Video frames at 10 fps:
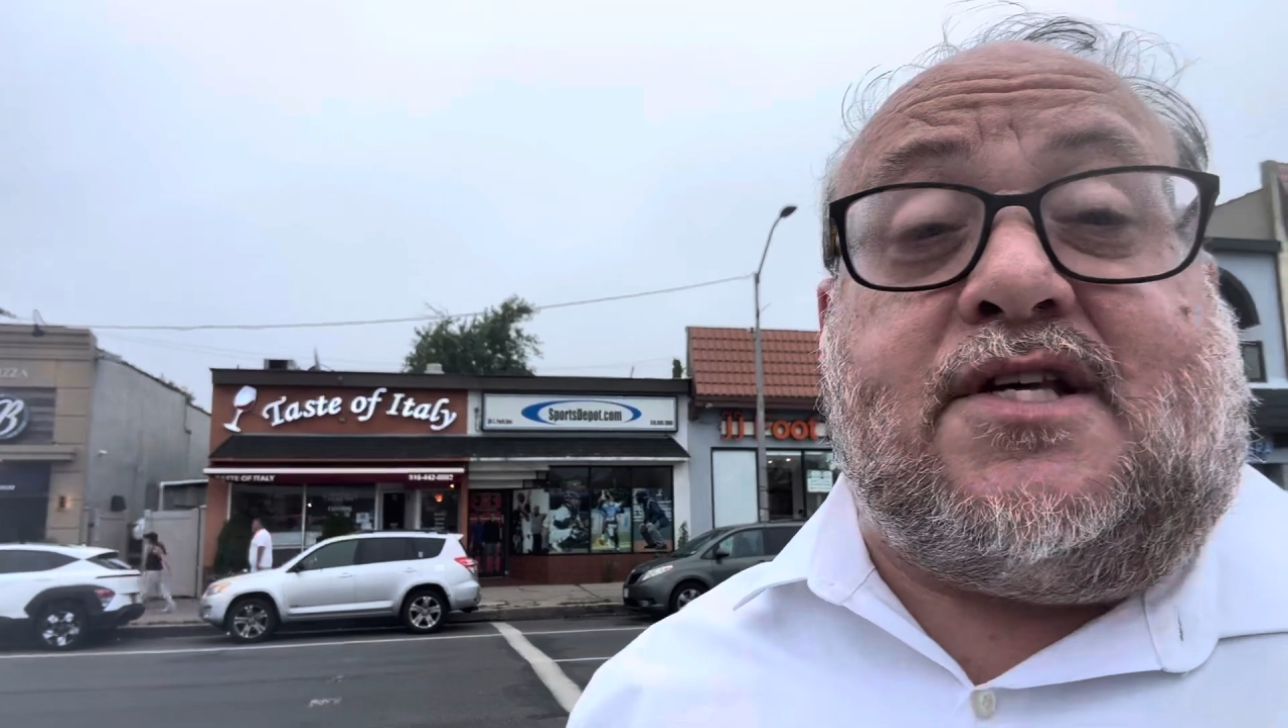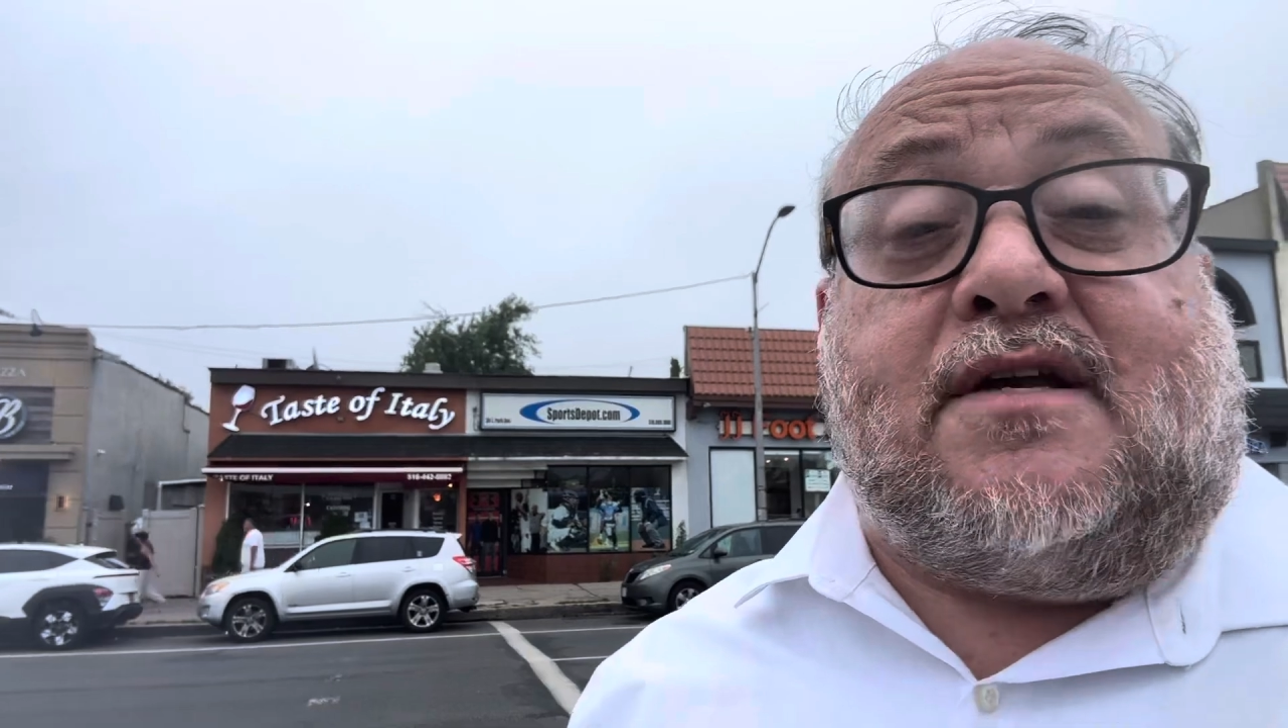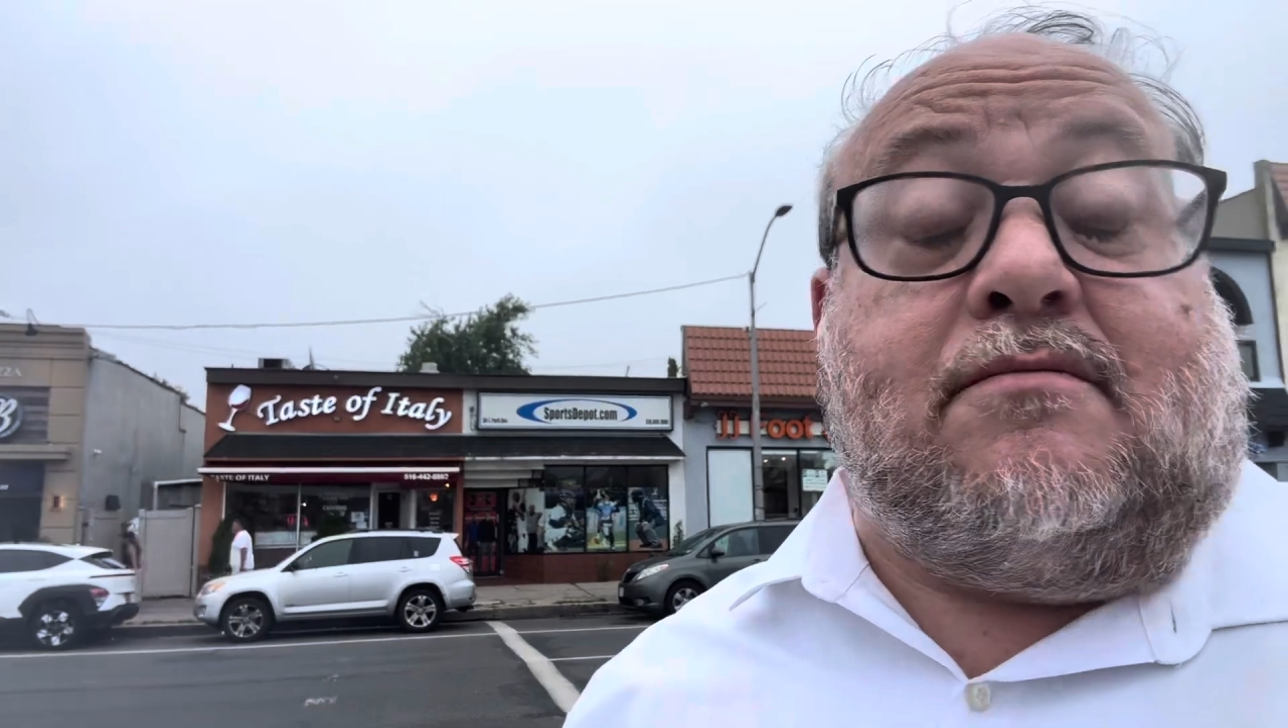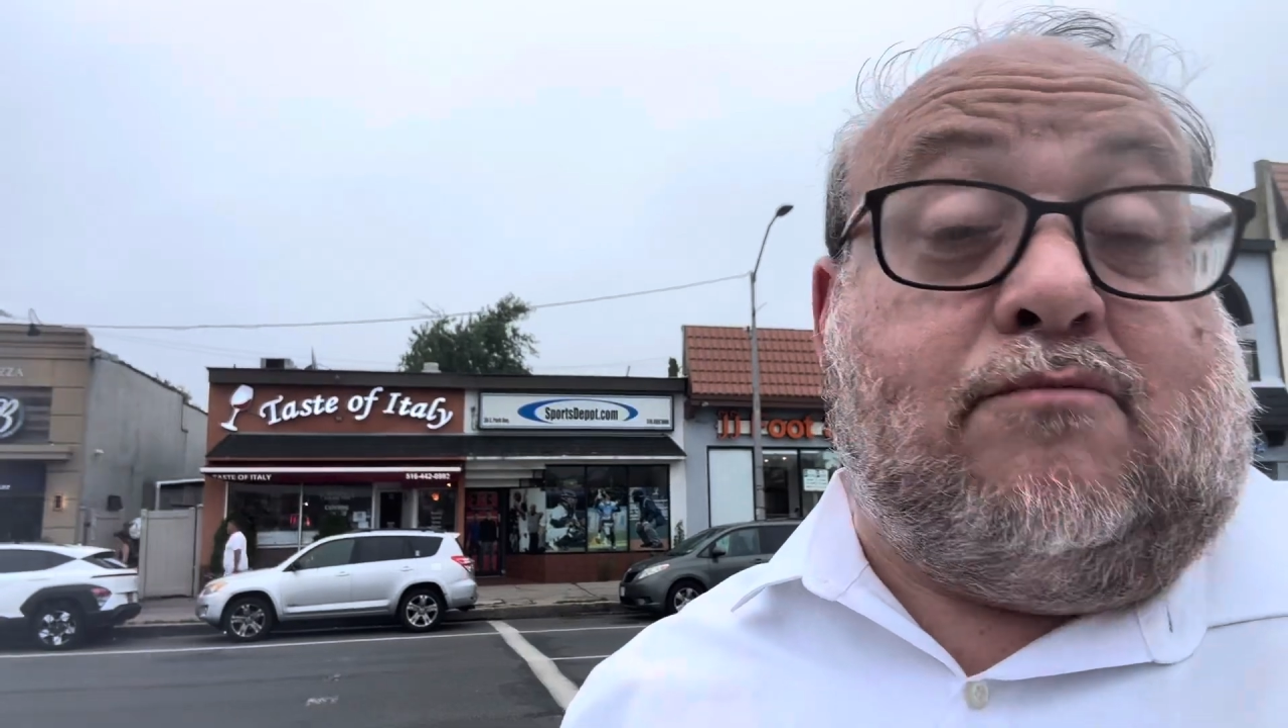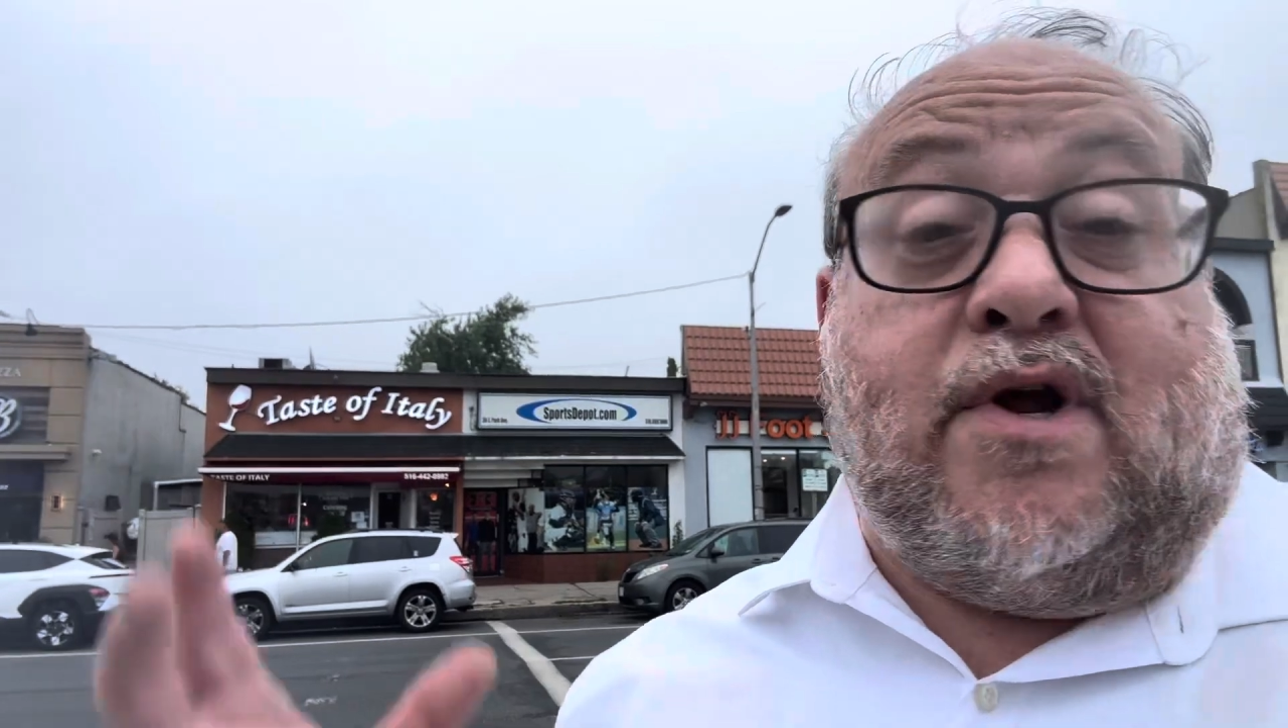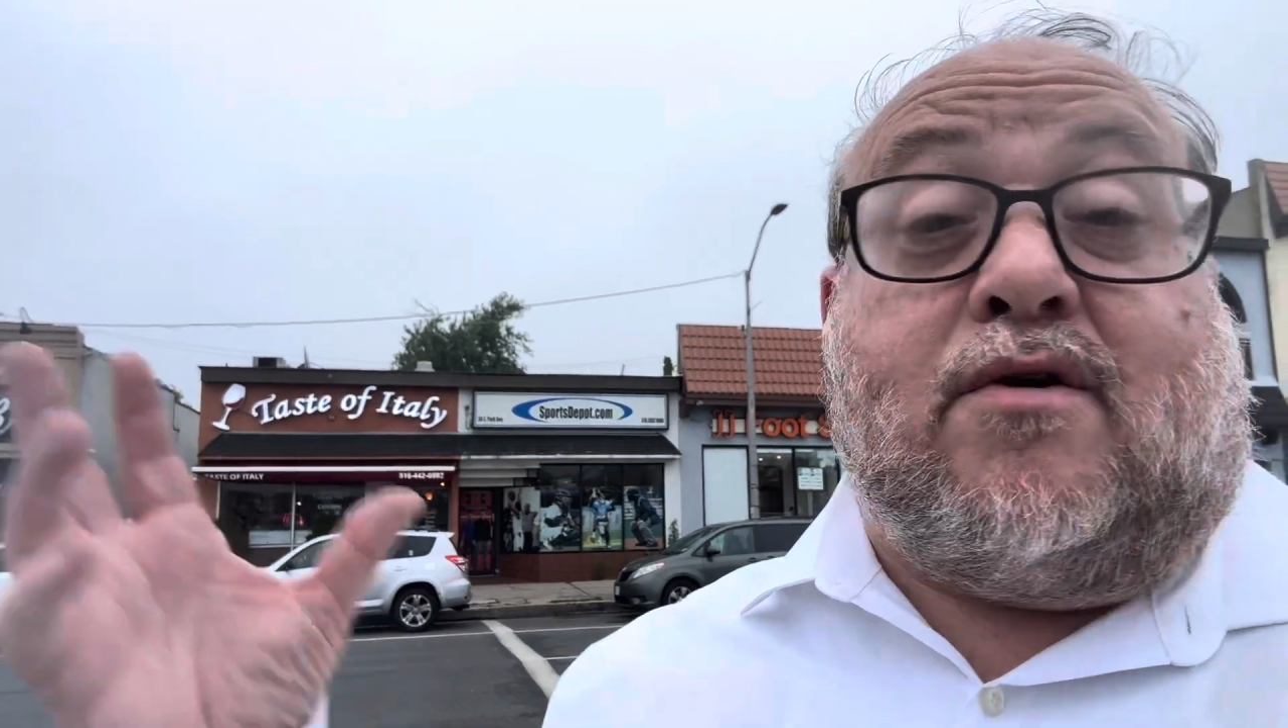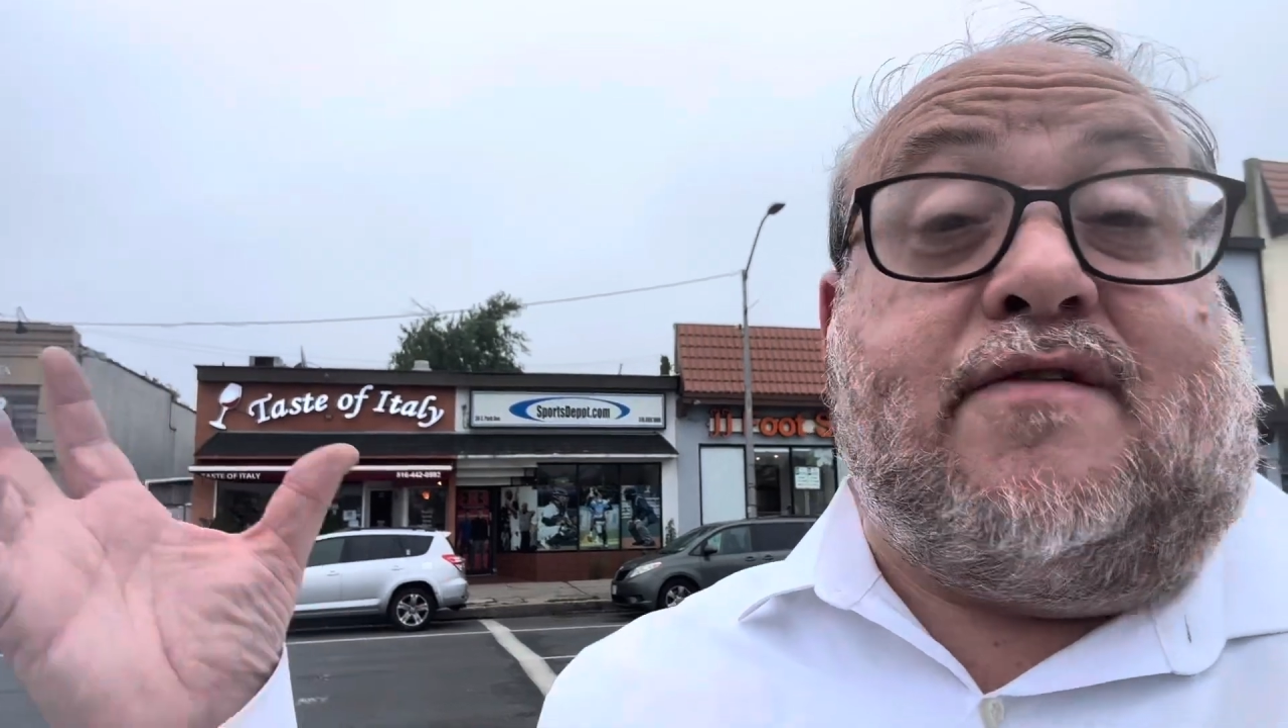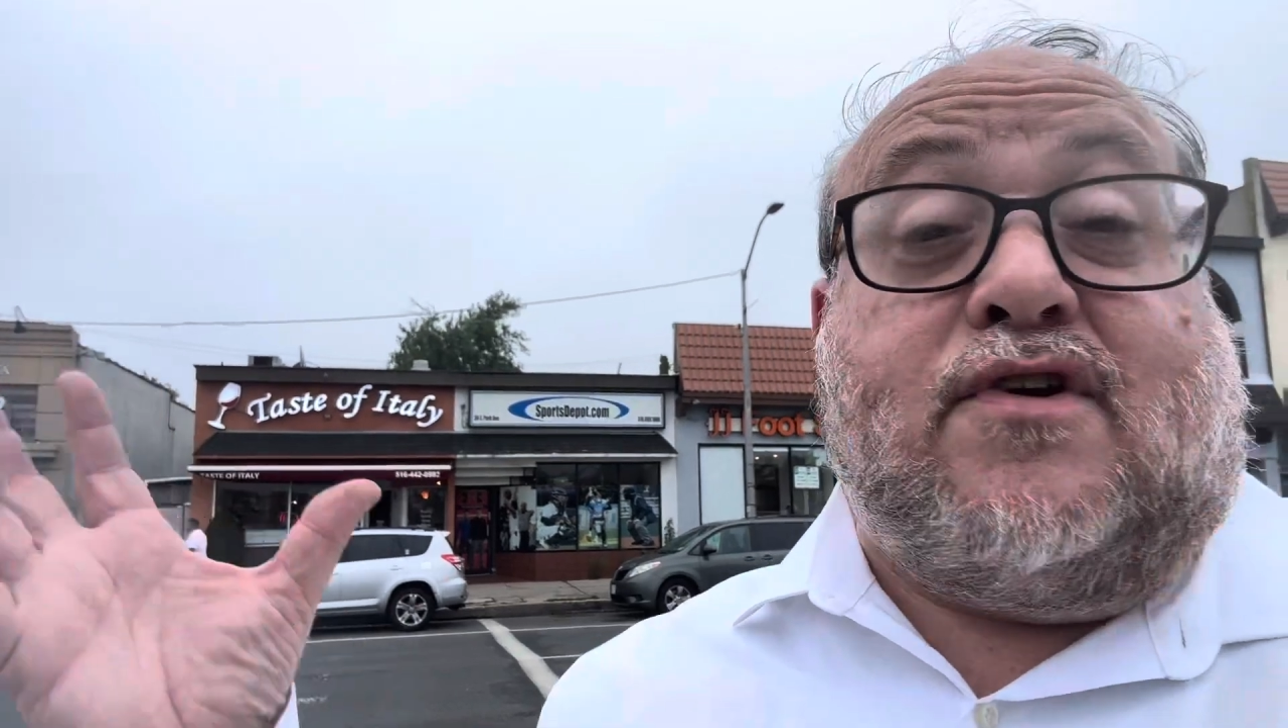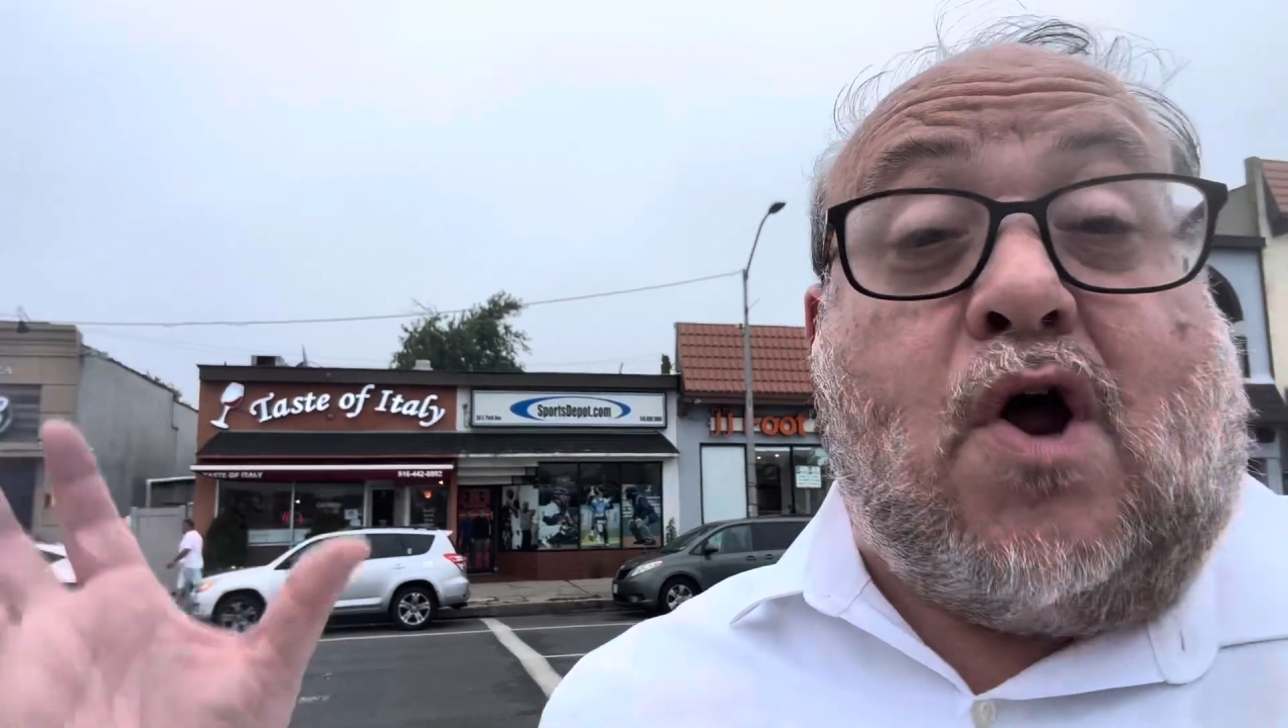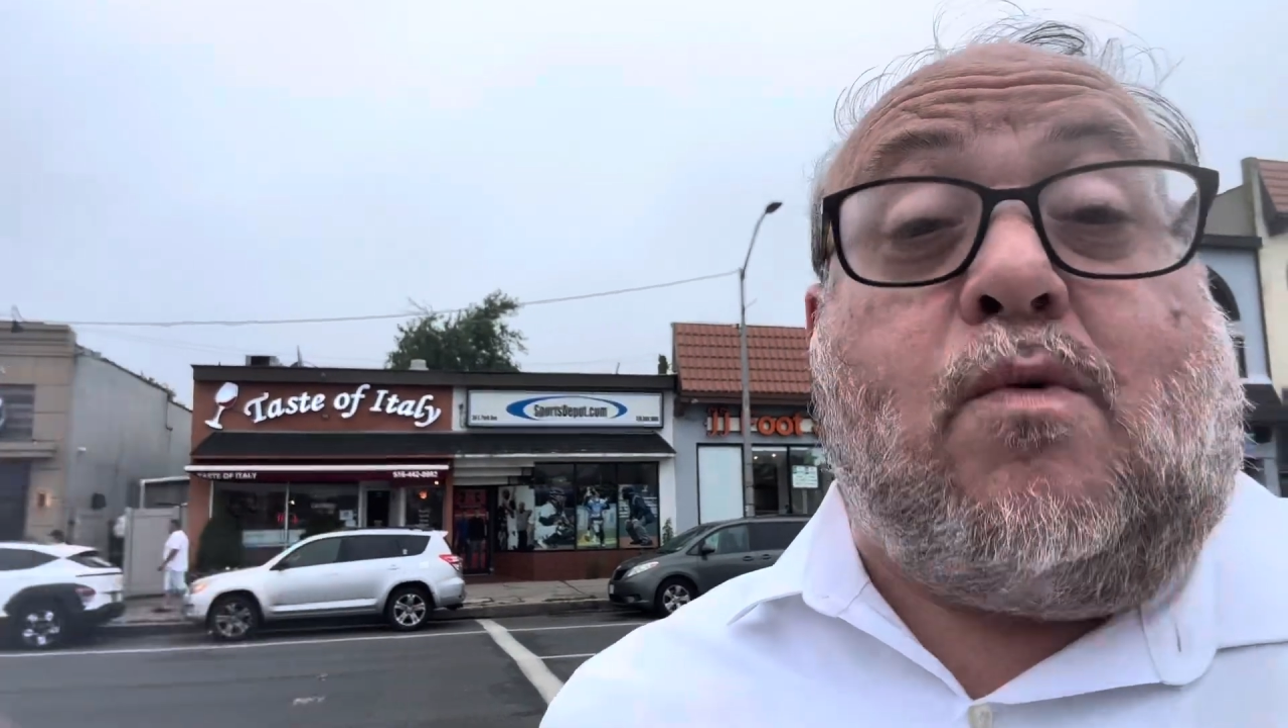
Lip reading: and we don't even know